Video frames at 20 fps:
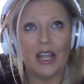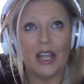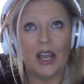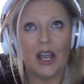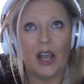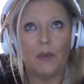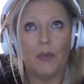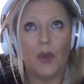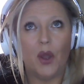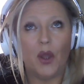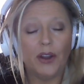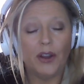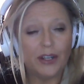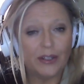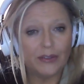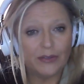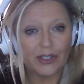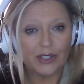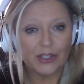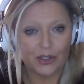a part
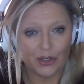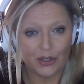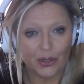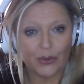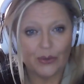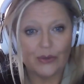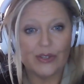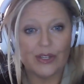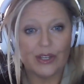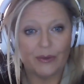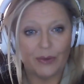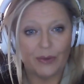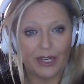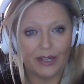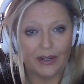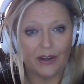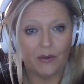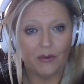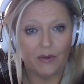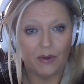of us knows that we
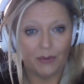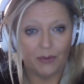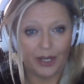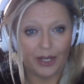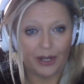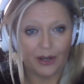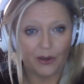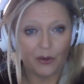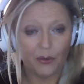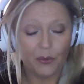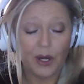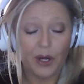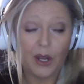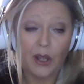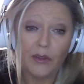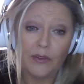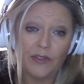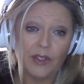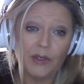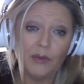know what we know, but
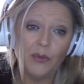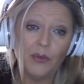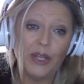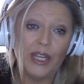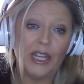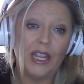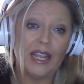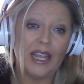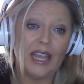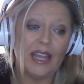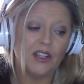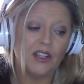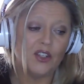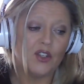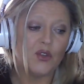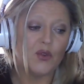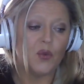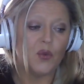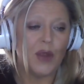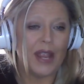often we get
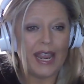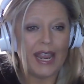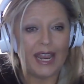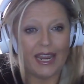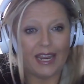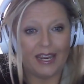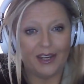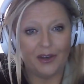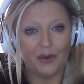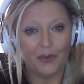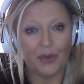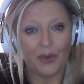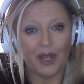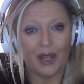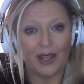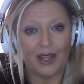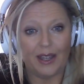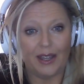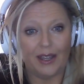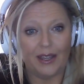swayed
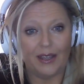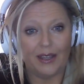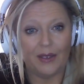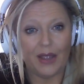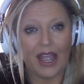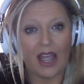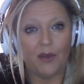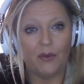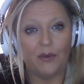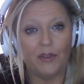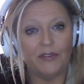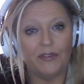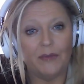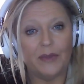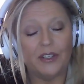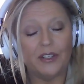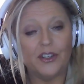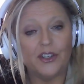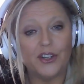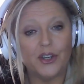by how we've
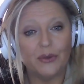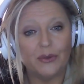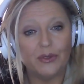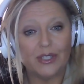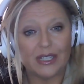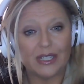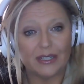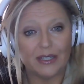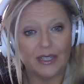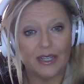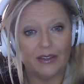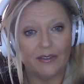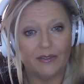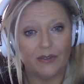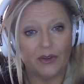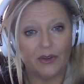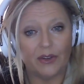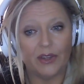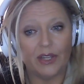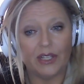been shown to live
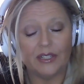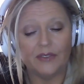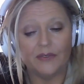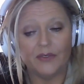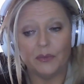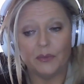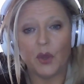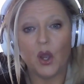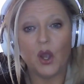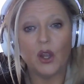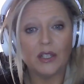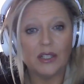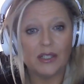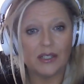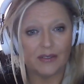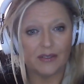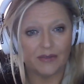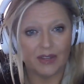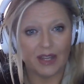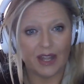or the different parts
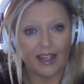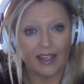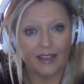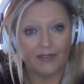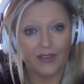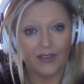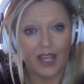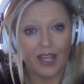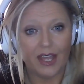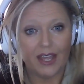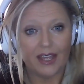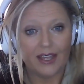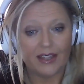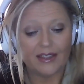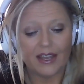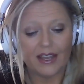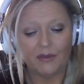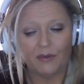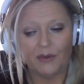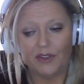of life
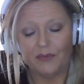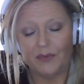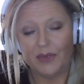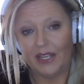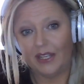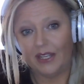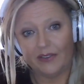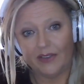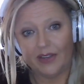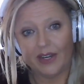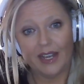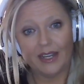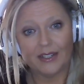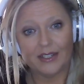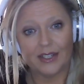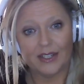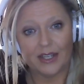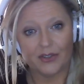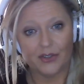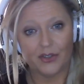that we've been given
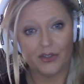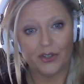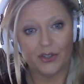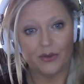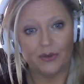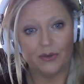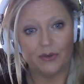access to.